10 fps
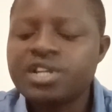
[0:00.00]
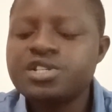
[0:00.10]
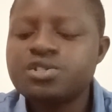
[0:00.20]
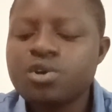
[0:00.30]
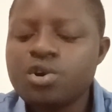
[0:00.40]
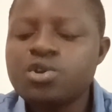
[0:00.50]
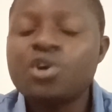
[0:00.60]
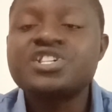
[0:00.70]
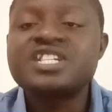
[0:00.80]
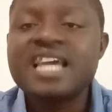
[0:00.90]
You can
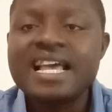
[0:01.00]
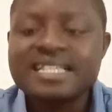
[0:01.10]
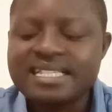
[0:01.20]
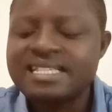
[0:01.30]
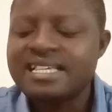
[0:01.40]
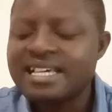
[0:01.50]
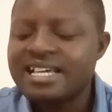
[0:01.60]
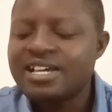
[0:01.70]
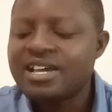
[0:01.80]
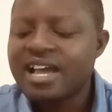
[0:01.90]
actually show your
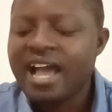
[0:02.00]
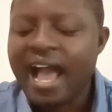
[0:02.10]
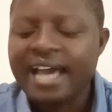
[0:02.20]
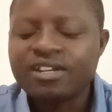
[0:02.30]
shares